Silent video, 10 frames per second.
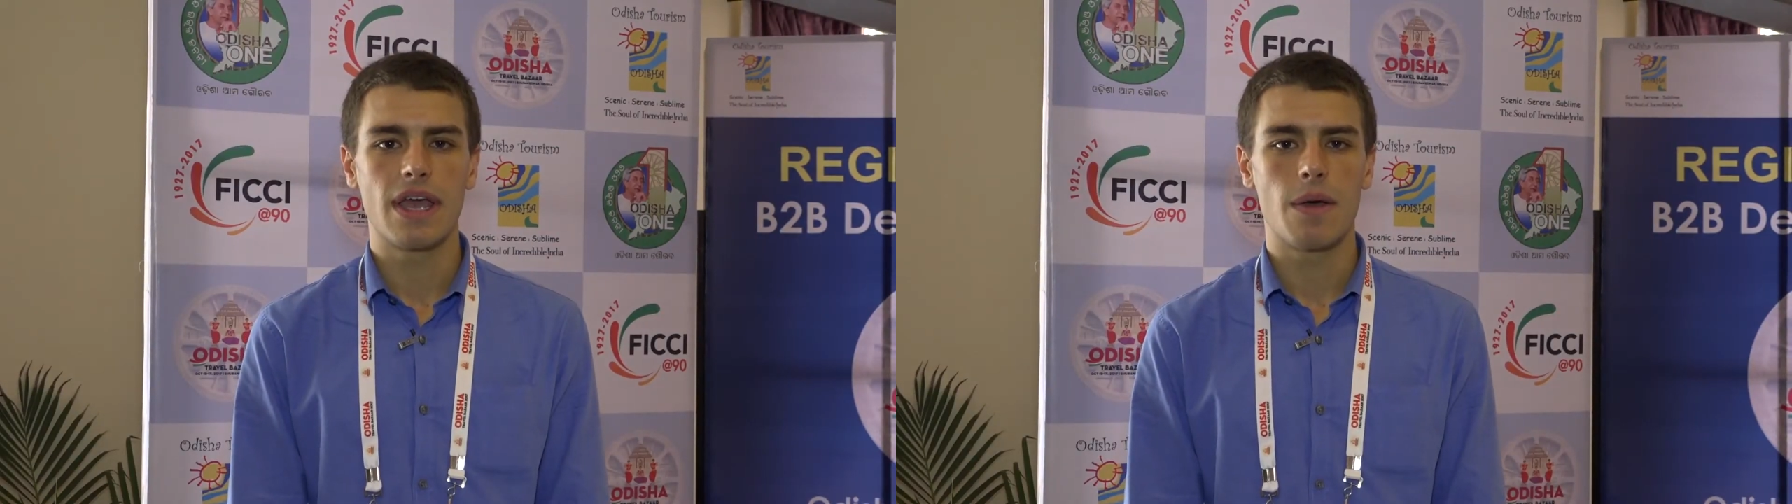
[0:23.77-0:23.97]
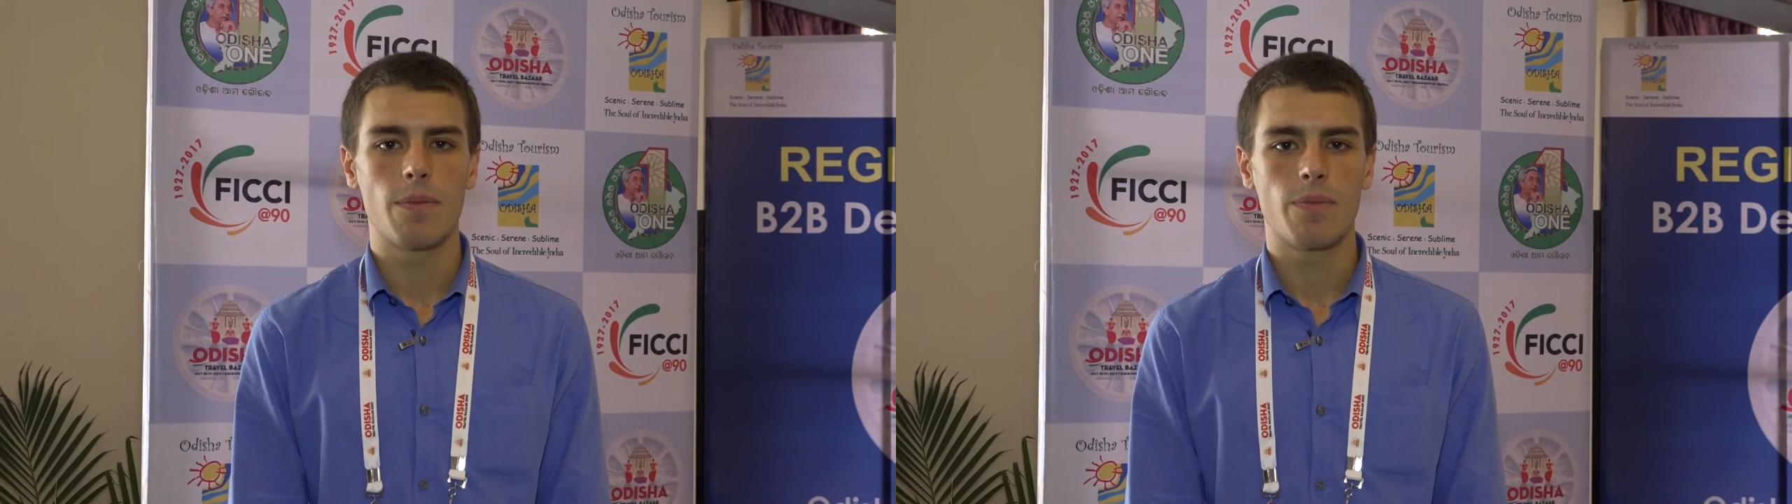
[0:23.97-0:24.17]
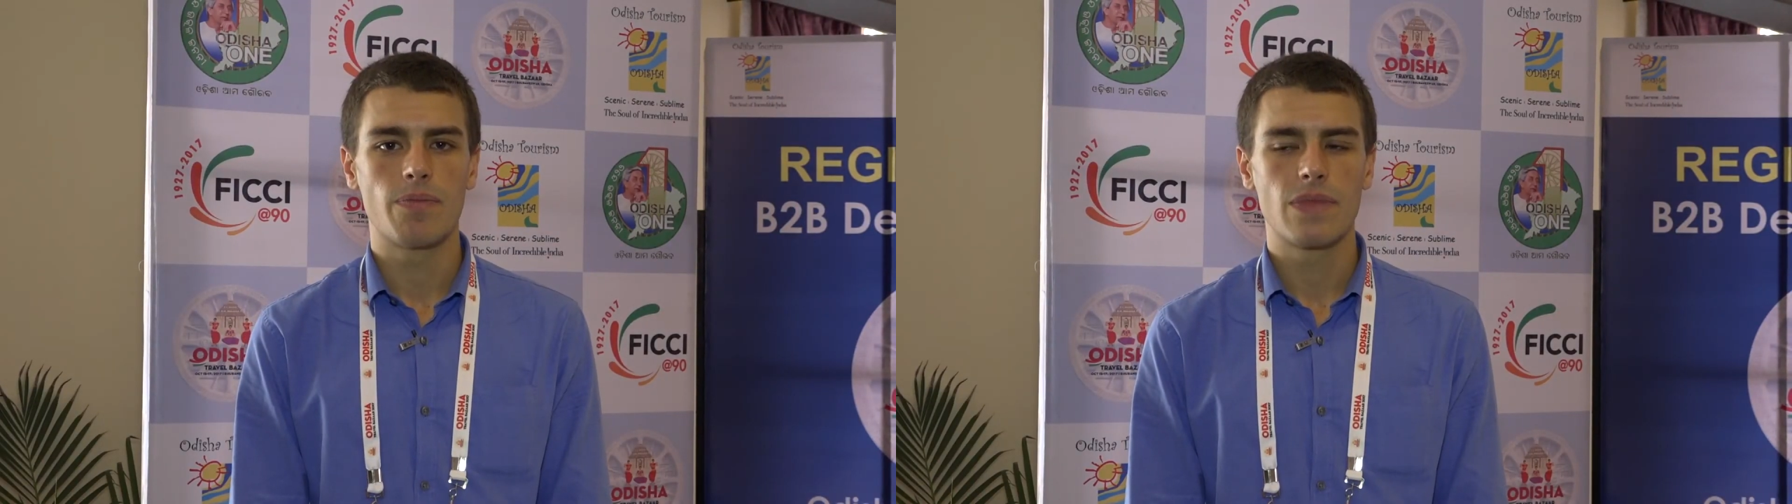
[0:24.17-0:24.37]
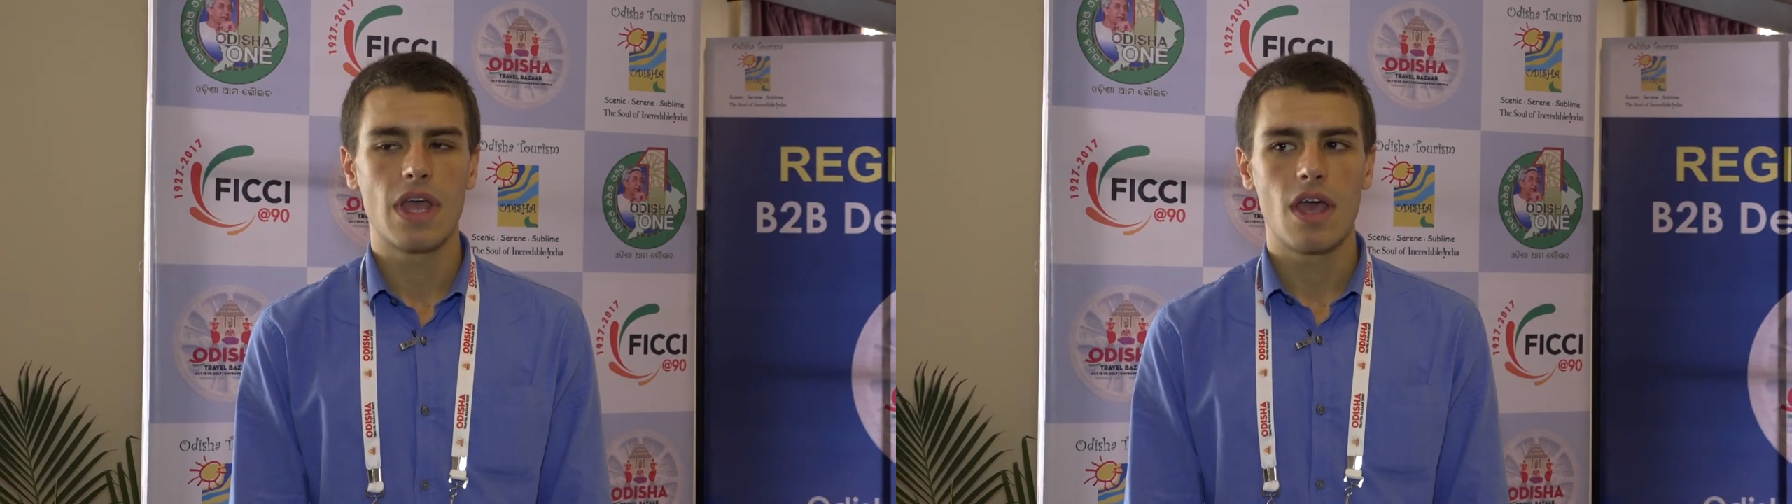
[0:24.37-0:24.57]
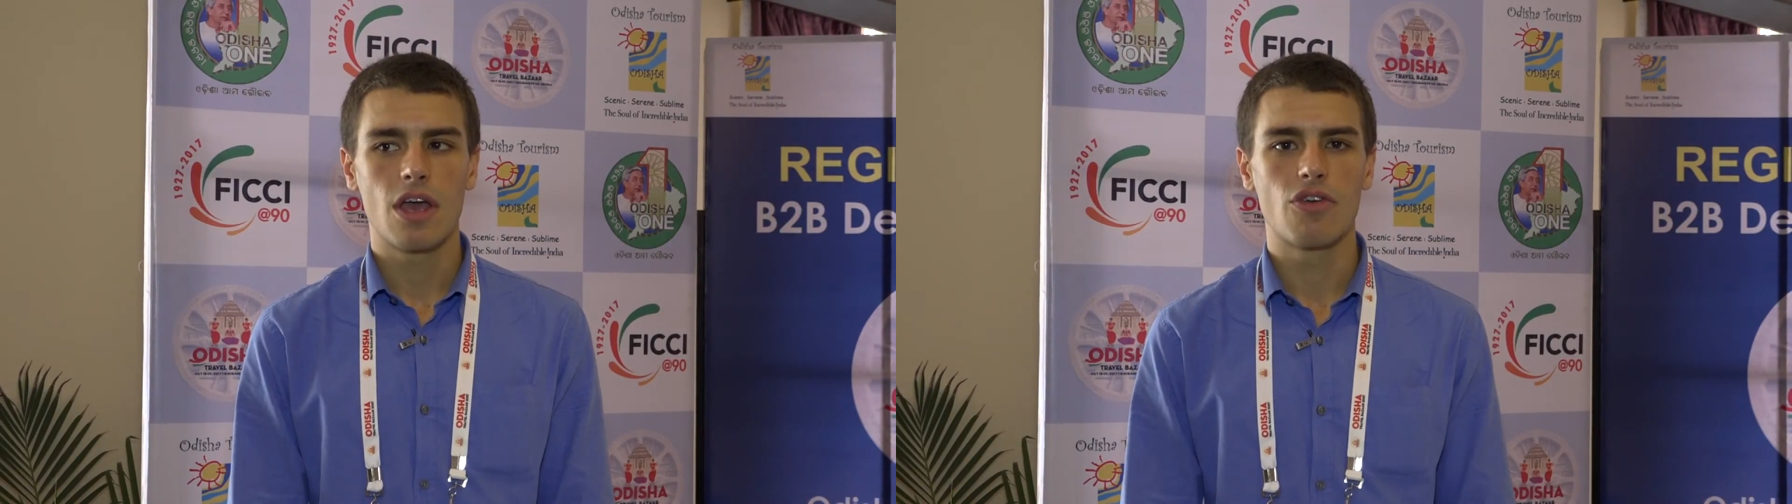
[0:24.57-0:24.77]
a
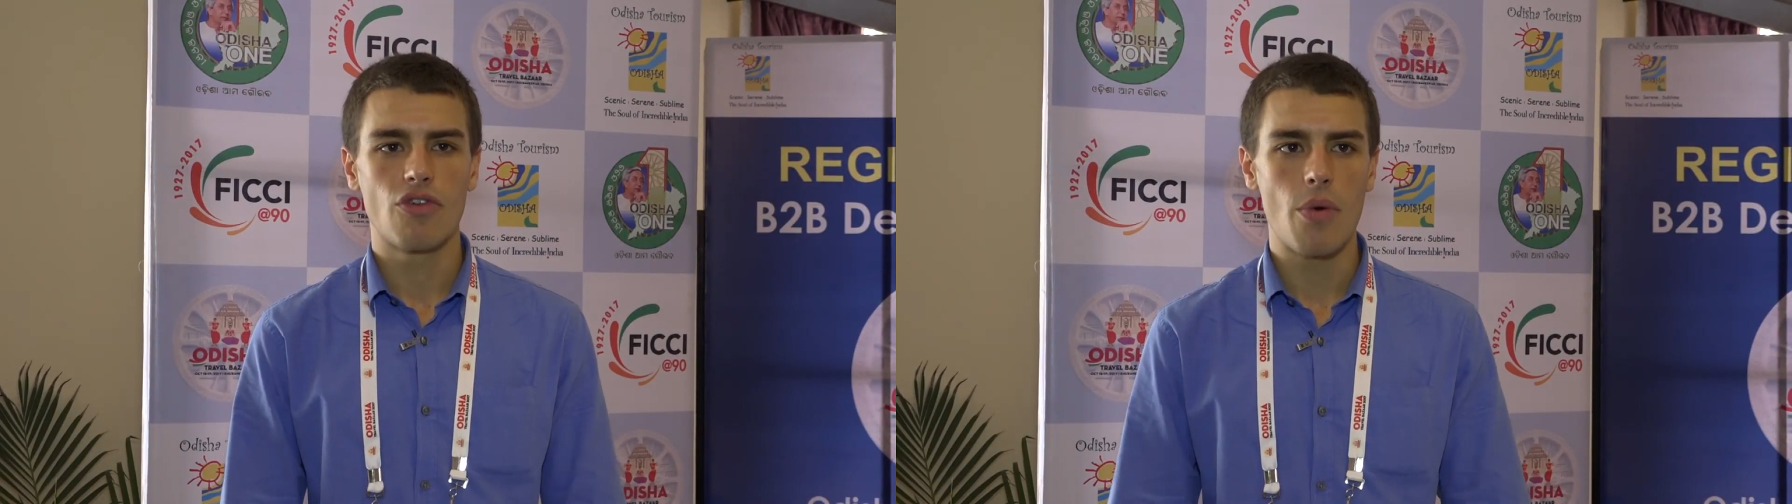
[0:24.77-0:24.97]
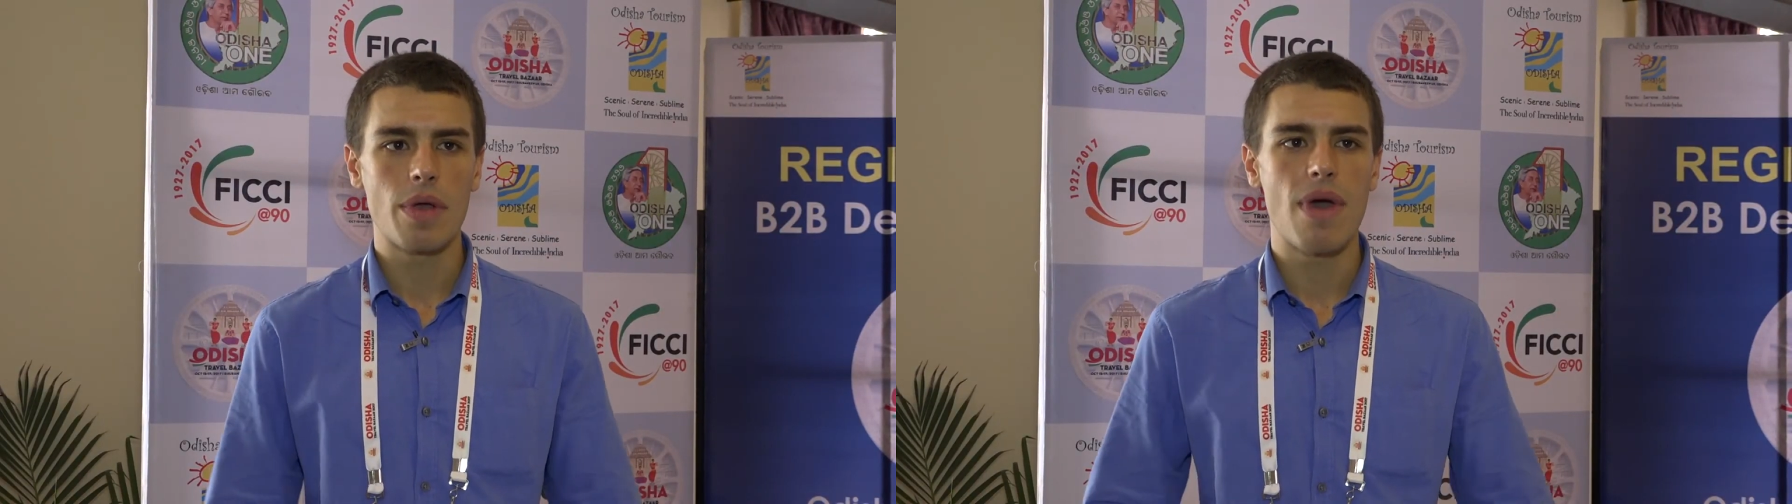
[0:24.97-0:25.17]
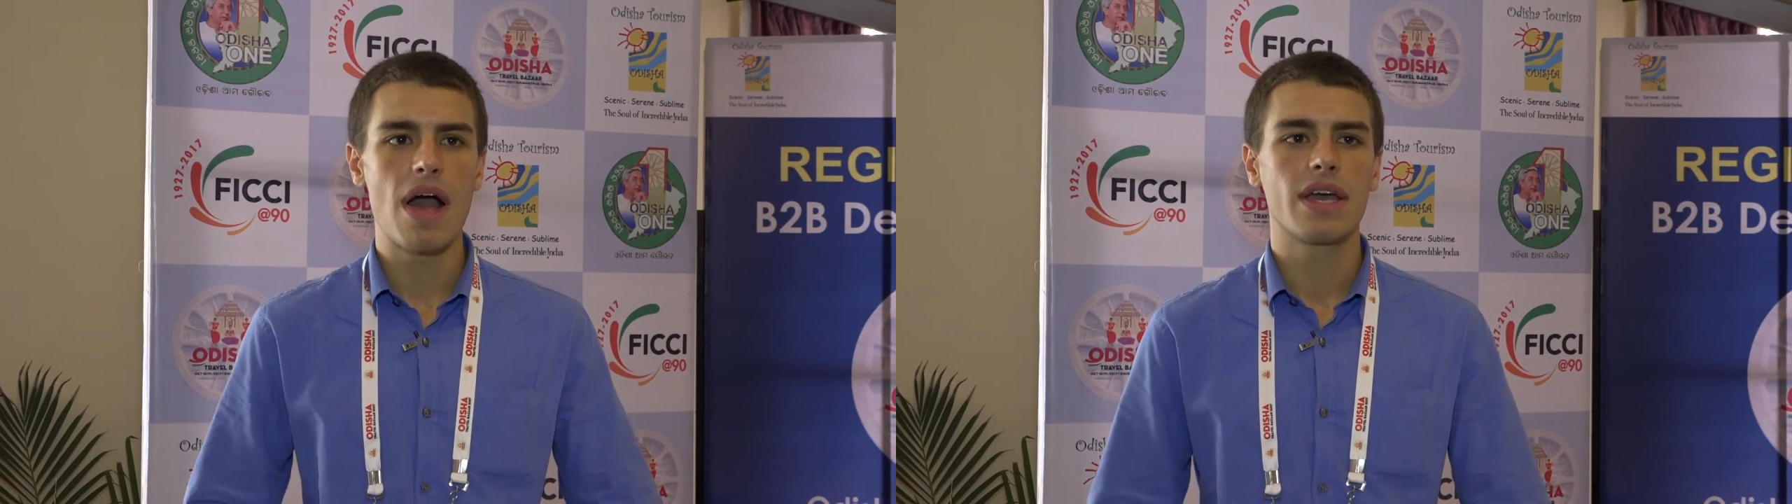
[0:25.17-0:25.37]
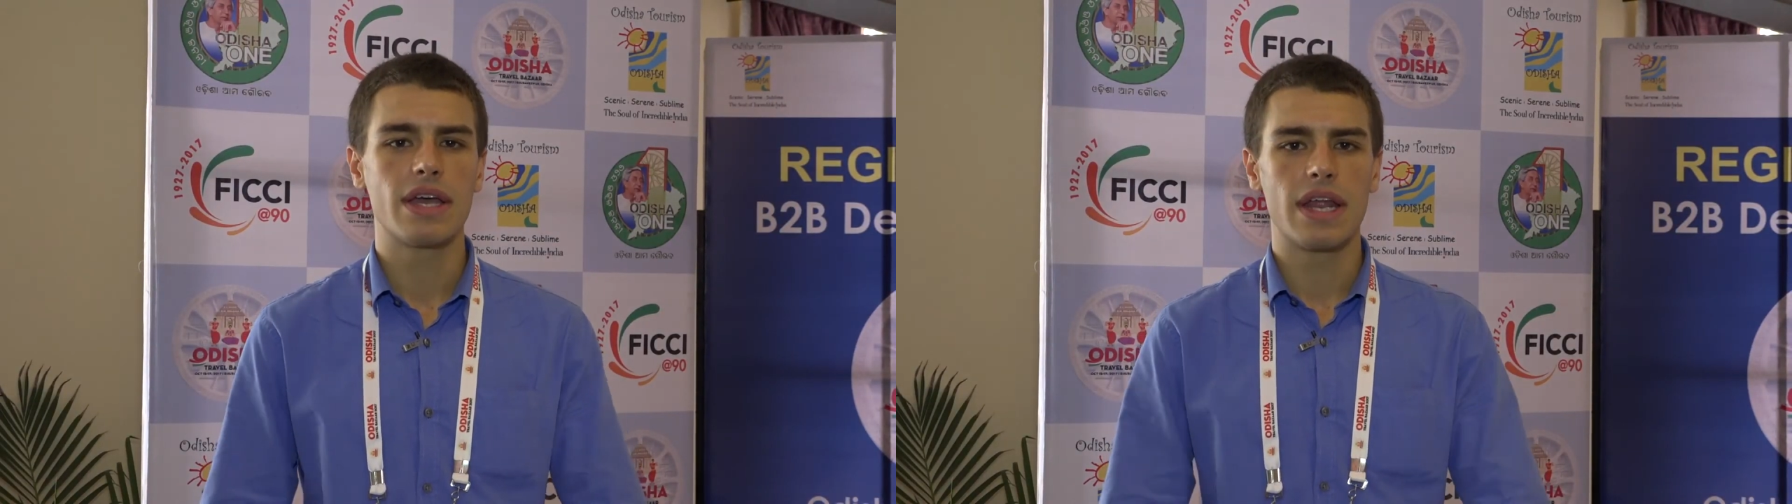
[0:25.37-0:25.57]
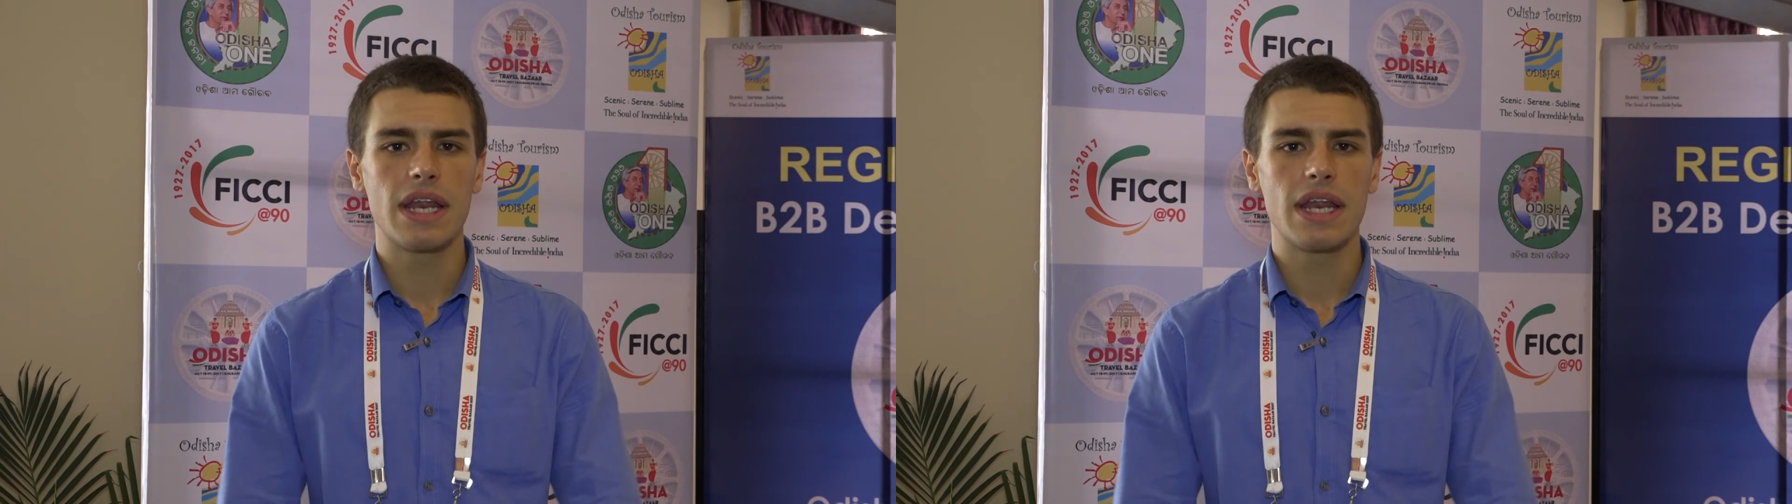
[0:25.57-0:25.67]
growing market.